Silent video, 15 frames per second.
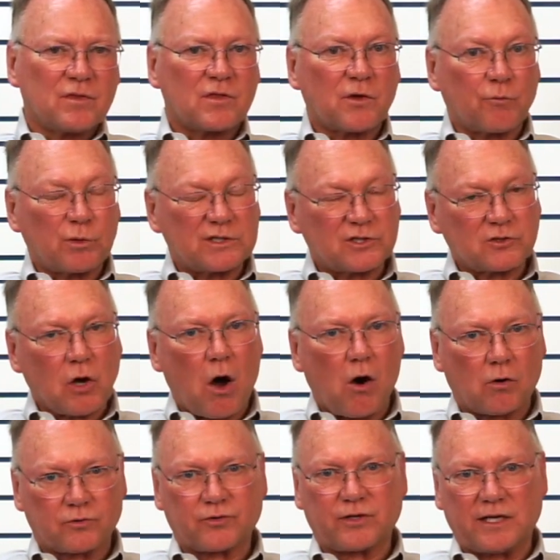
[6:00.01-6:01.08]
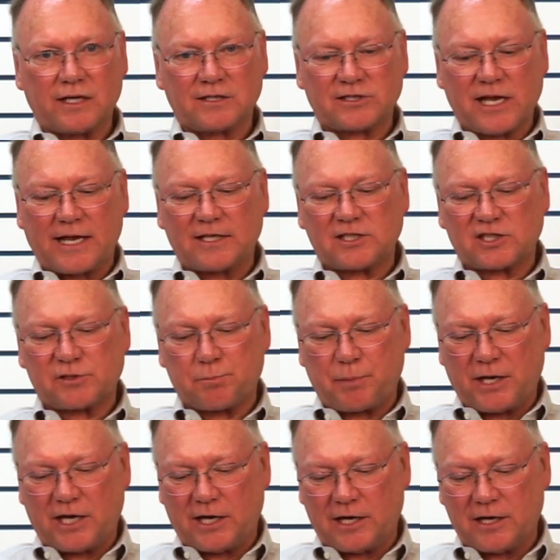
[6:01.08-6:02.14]
The result is a
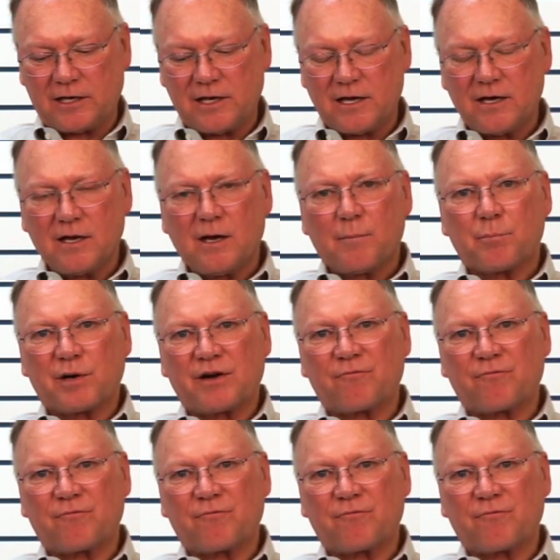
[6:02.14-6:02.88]
speed, but